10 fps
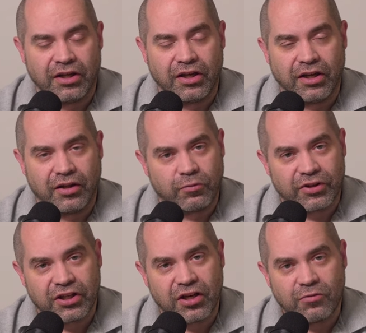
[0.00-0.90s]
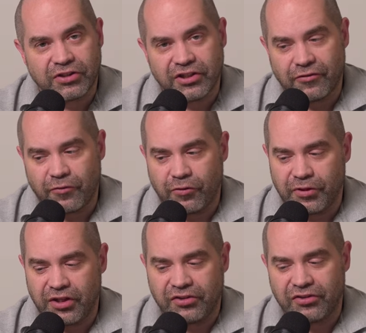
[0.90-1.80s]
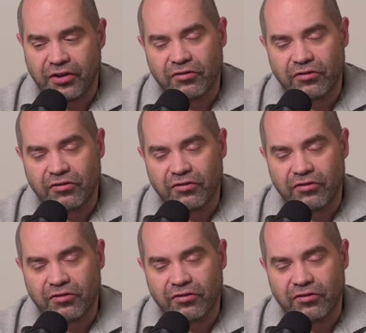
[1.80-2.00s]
Uh, the one thing you got to watch out for with these is